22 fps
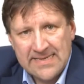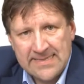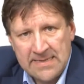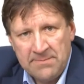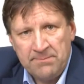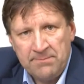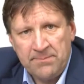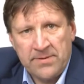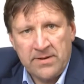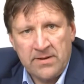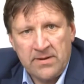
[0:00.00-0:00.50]

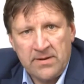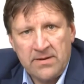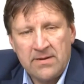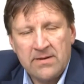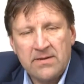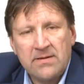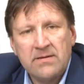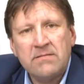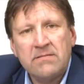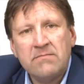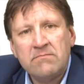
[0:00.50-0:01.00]

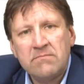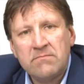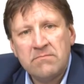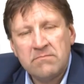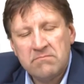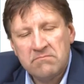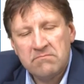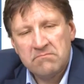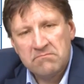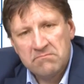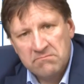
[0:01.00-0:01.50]
simple
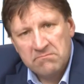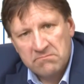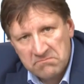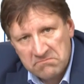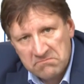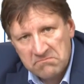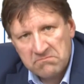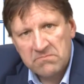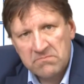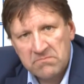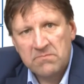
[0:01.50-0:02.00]

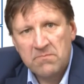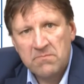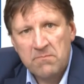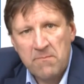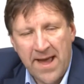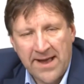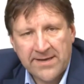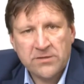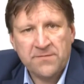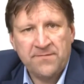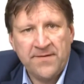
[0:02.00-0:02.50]

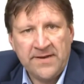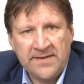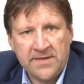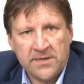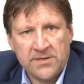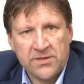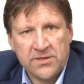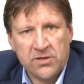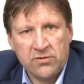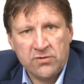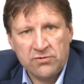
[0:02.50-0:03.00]
match
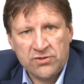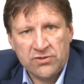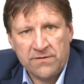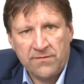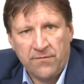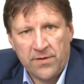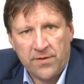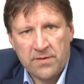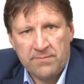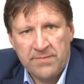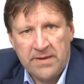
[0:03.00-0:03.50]
filter
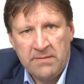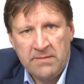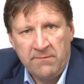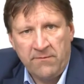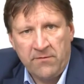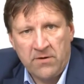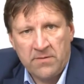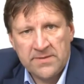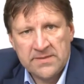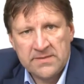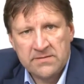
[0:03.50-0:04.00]
solution for the
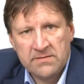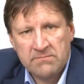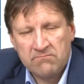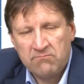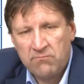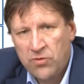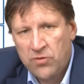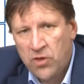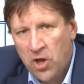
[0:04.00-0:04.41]
beamformers,